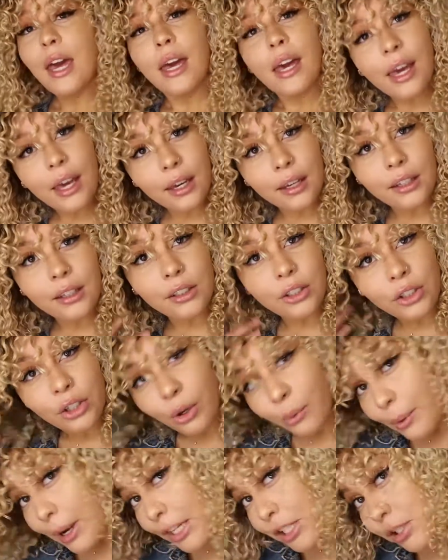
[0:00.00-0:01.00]
and, you know,
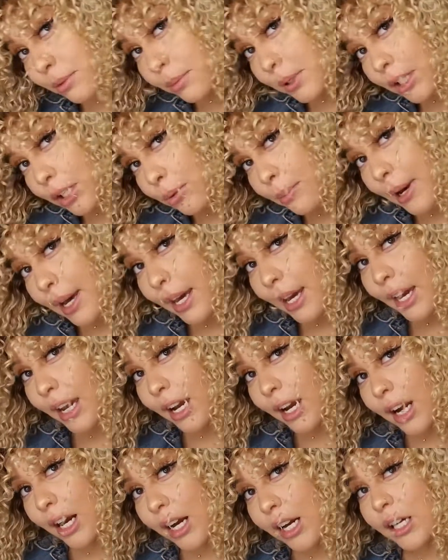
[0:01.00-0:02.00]
watching me do my
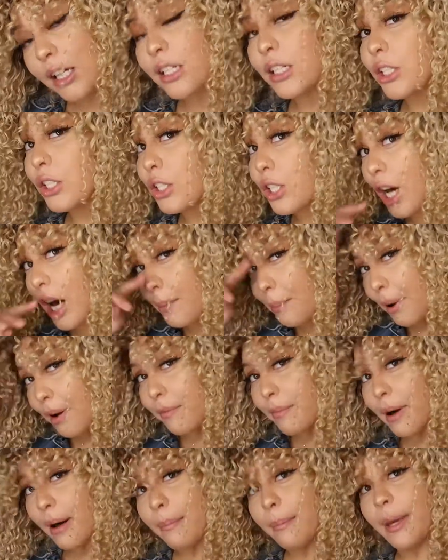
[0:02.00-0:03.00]
hair, chop
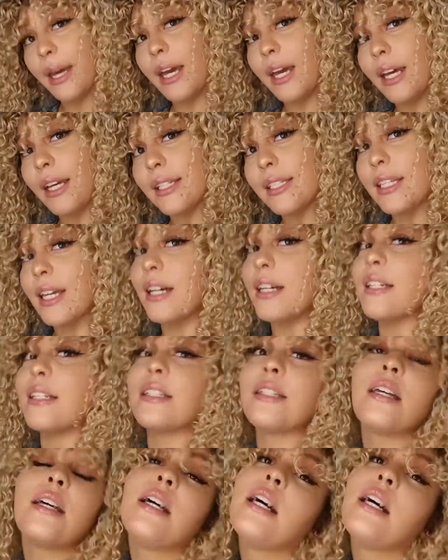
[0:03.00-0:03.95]
off my bangs, because